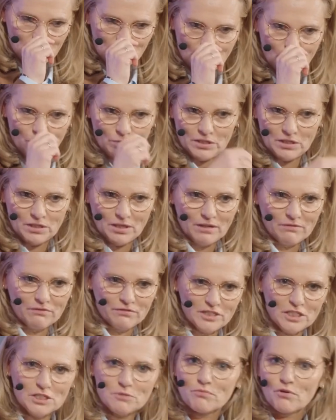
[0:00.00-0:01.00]
you know, when you
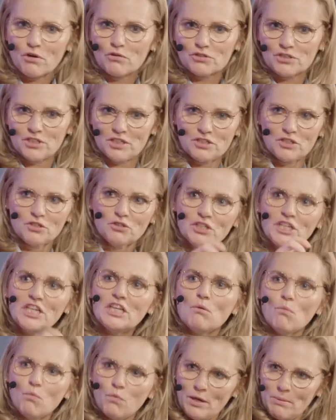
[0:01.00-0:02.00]
have these processes, you
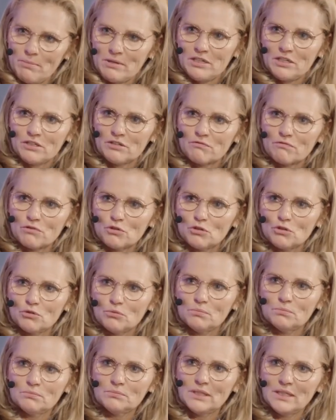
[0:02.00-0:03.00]
need women in the
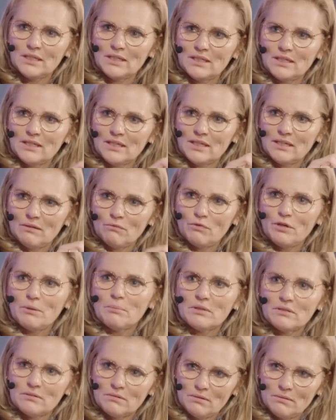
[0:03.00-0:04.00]
room. And
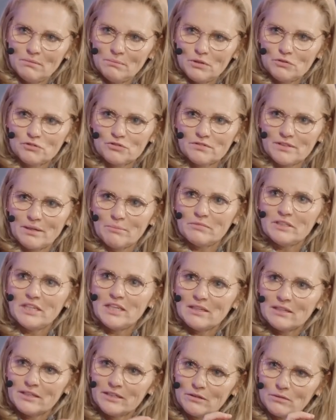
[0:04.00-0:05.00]
women, most of the time,
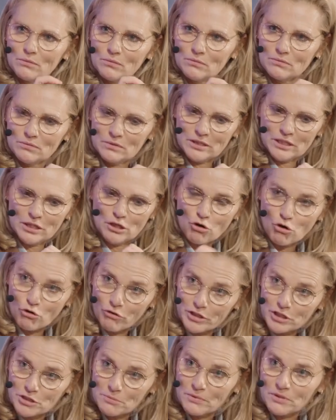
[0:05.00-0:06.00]
need a little
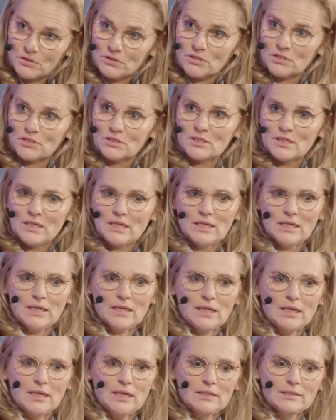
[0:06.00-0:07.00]
encouragement
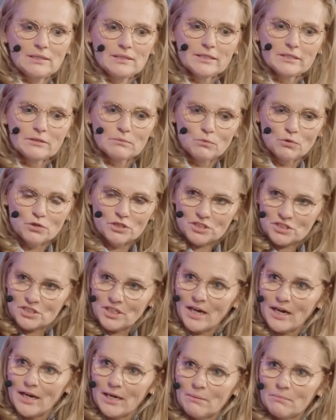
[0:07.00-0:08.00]
and a little more
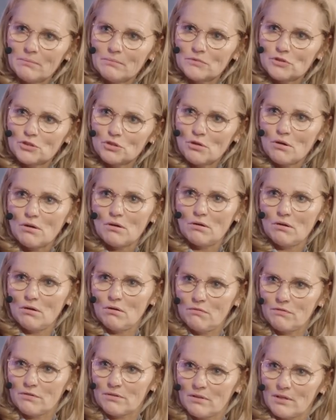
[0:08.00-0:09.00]
time to
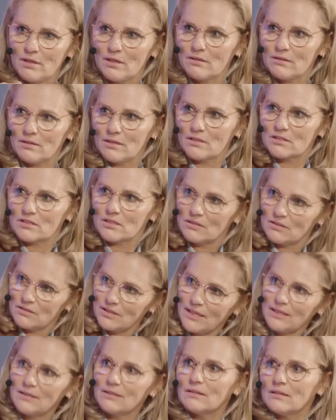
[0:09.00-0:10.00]
overthink things and
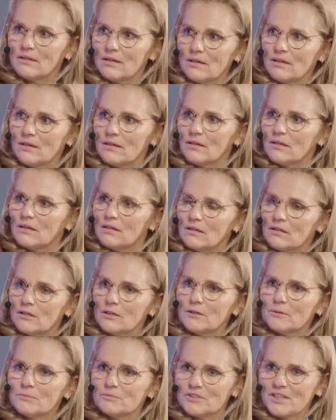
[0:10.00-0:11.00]
then
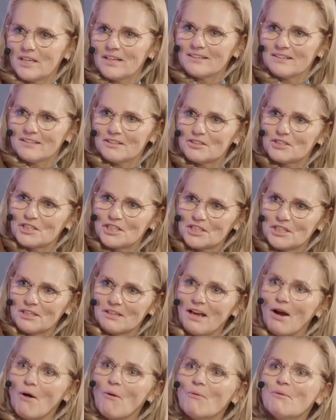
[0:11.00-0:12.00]
take the
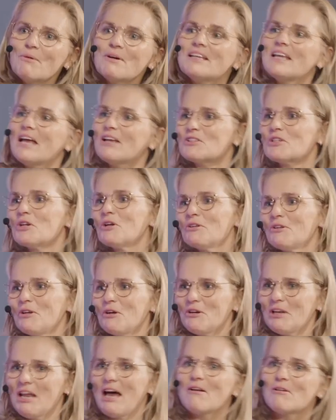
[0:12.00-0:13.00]
decision. Oh, yes,
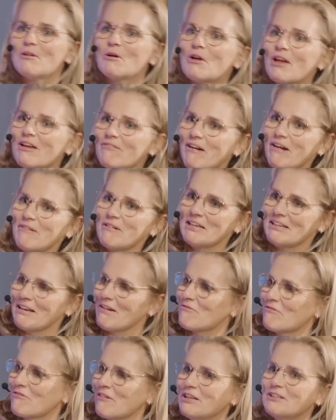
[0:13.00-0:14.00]
you're now looking very
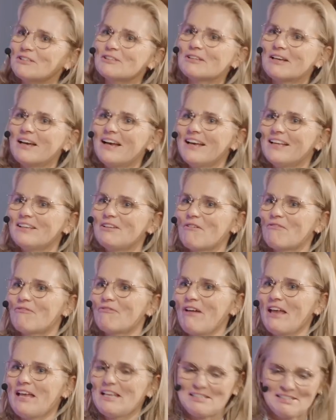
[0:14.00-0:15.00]
different, your
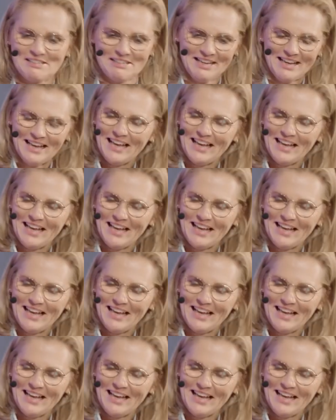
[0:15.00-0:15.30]
face.